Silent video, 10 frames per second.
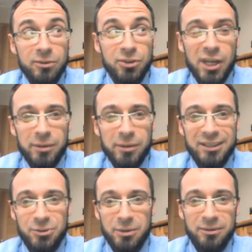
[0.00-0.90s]

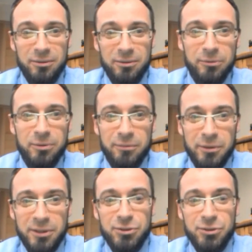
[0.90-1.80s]
direct
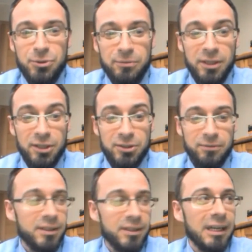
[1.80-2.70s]
reference to
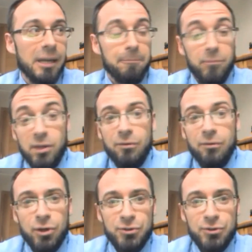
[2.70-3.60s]
philosophy. Of
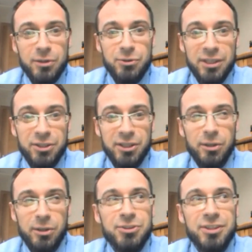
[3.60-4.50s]
course, there is
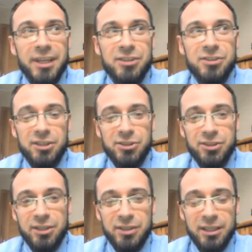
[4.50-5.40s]
ethical sense that
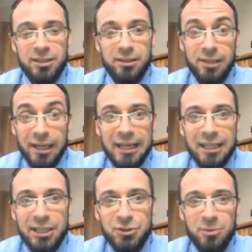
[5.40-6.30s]
says that
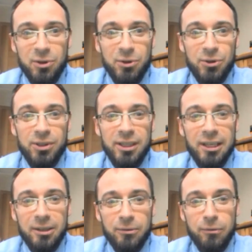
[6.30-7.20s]
legalism or
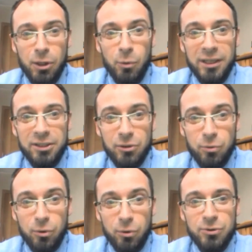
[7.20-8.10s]
following the
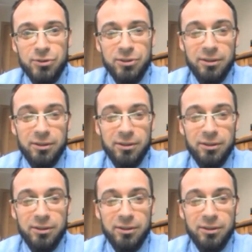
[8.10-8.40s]
rules,